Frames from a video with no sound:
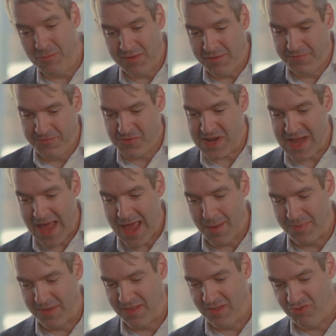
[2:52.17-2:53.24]
was a free
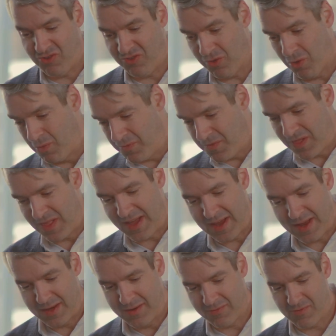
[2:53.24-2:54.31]
app, and it just
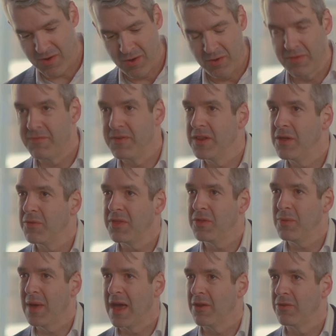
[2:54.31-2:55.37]
overlaid right on the video that
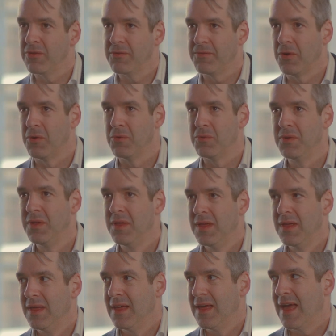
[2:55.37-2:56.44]
you had on your phone,
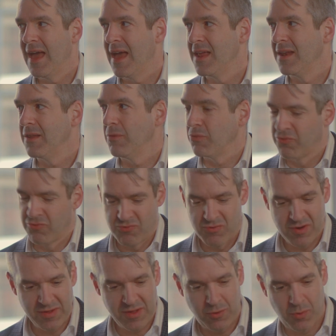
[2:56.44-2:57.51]
and it was
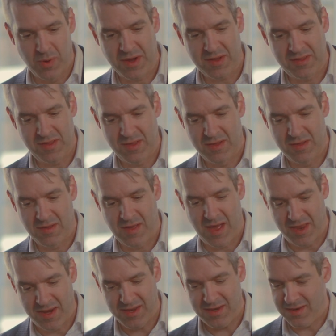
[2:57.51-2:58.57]
really quick to
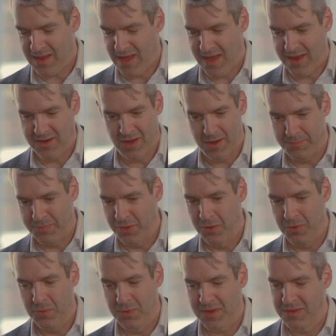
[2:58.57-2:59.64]
edit and
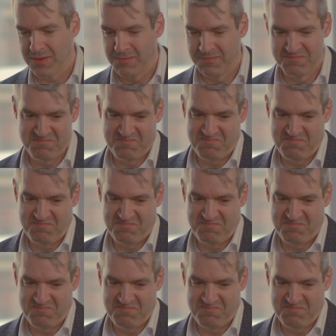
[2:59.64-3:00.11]
upload. And